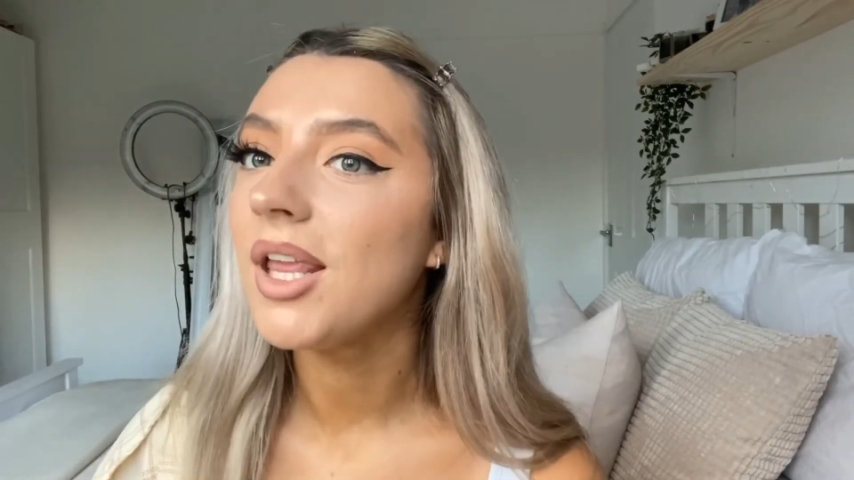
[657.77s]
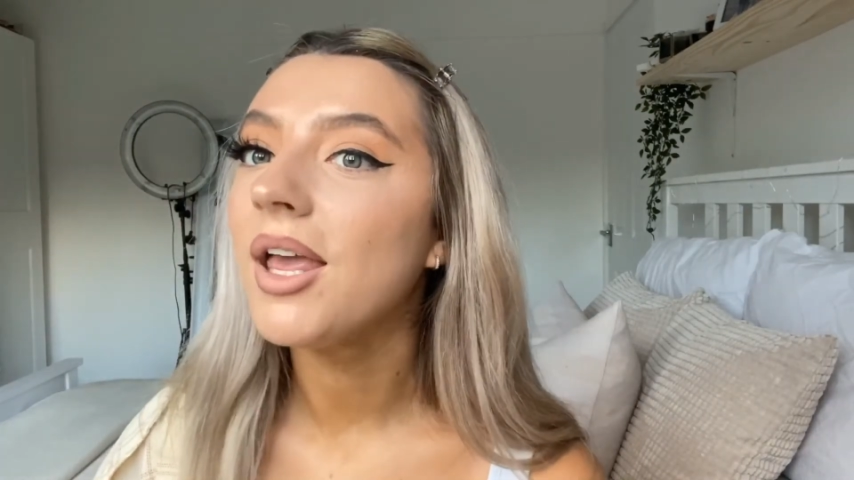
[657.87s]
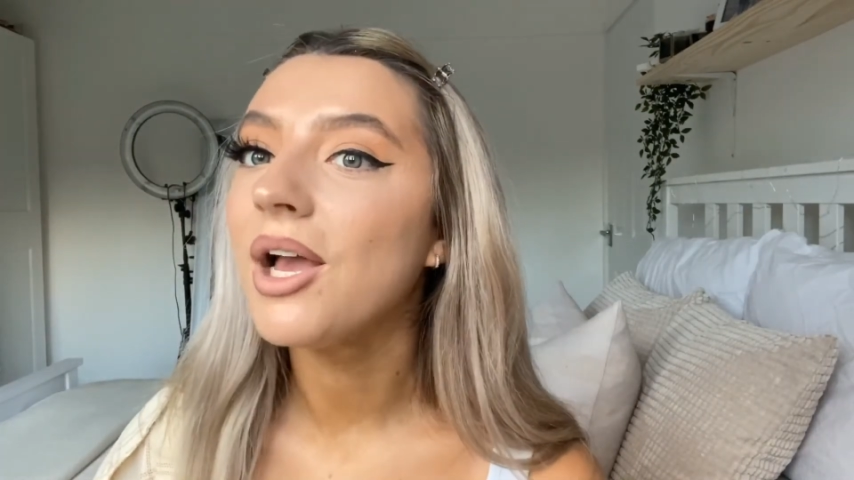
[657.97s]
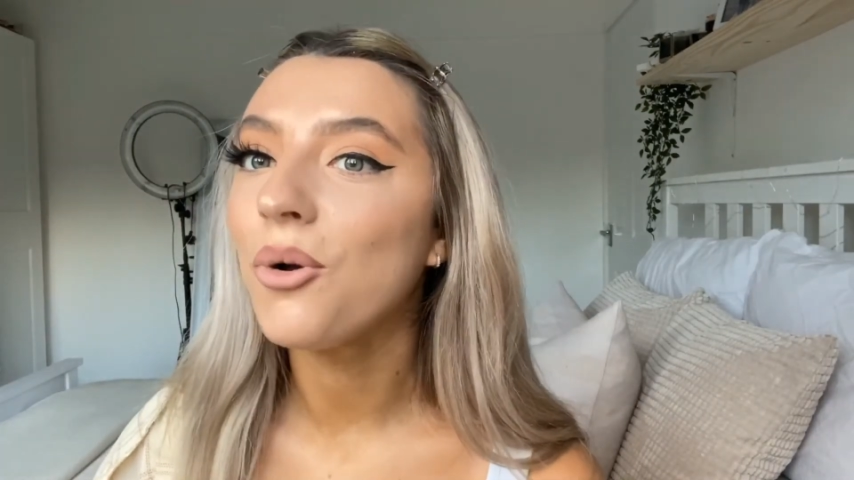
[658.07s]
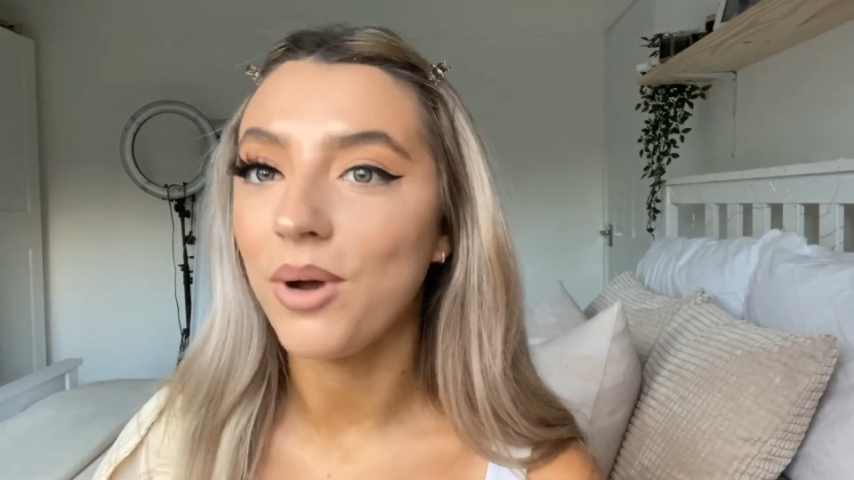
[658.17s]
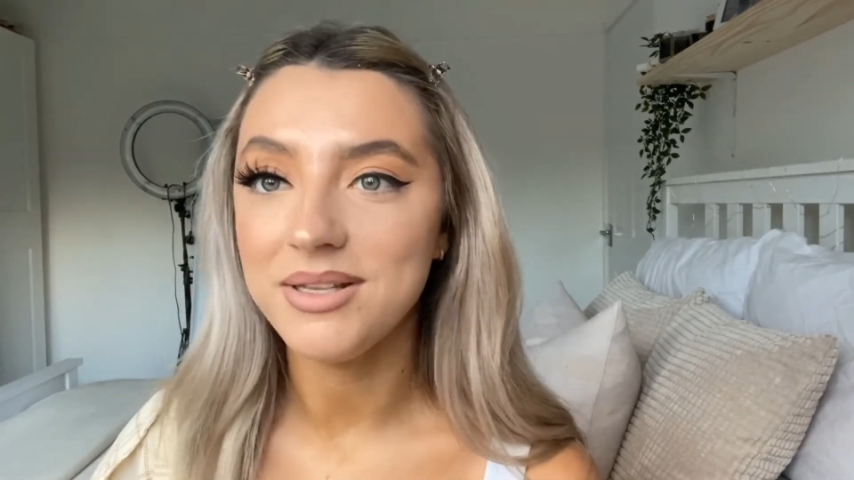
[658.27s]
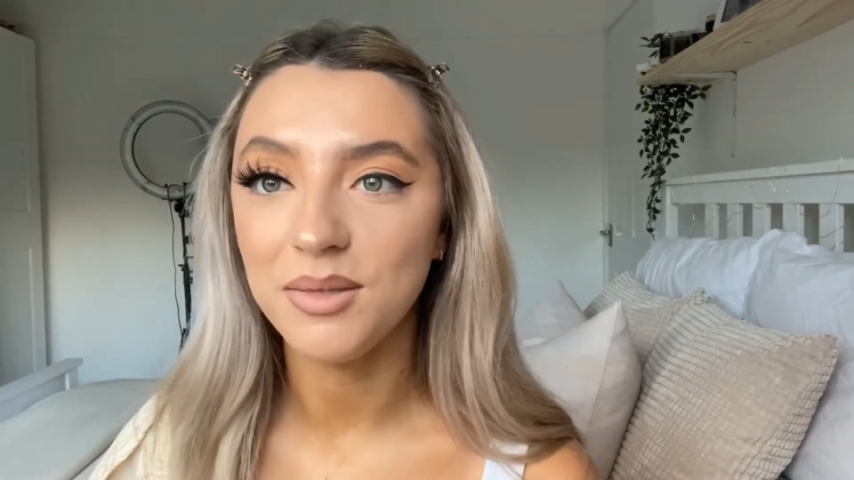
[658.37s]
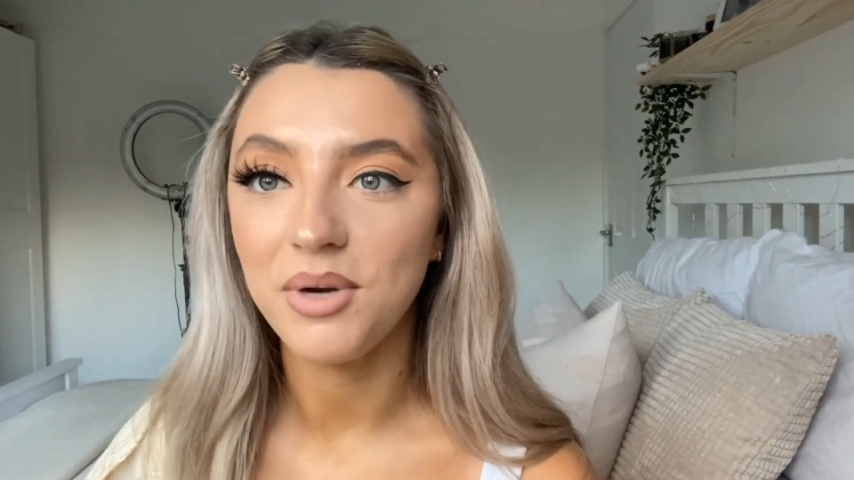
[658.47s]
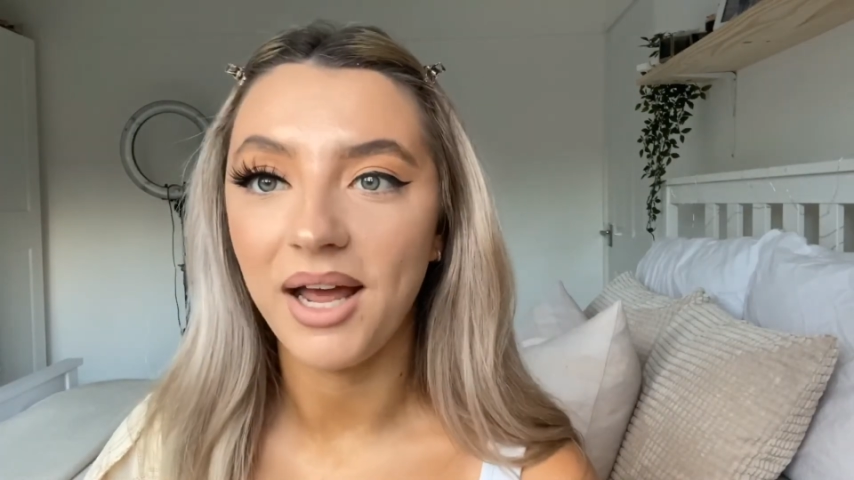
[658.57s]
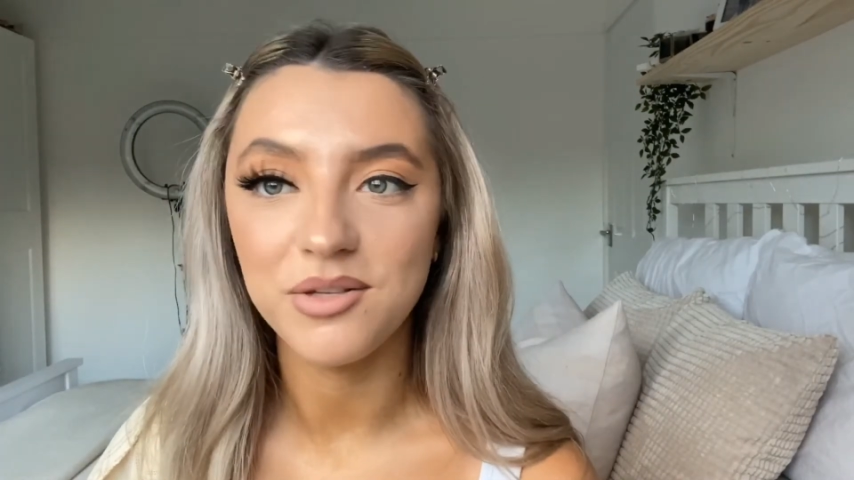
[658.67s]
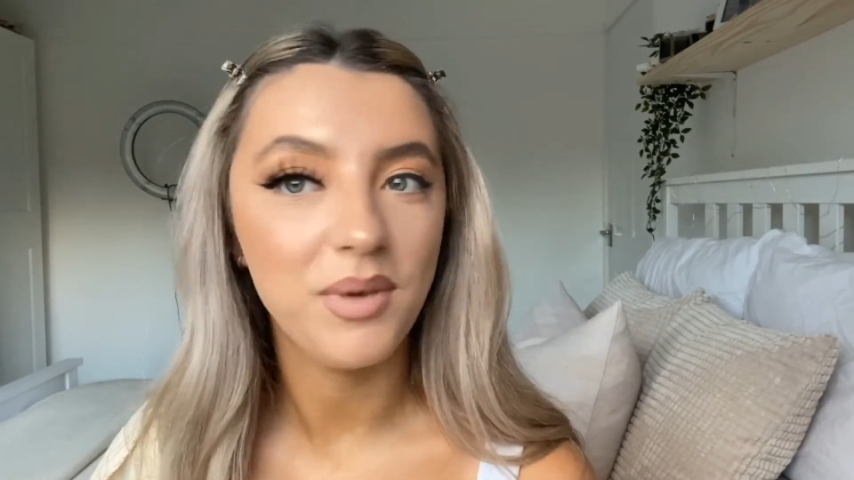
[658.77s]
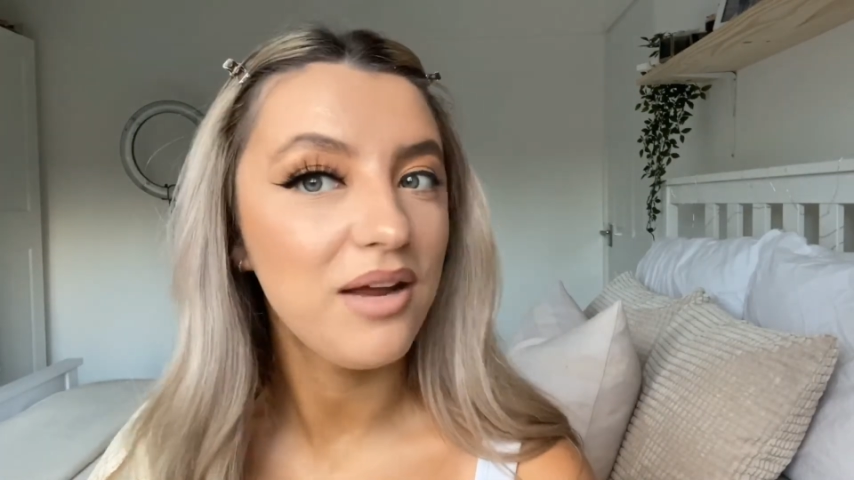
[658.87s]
Quite surprised by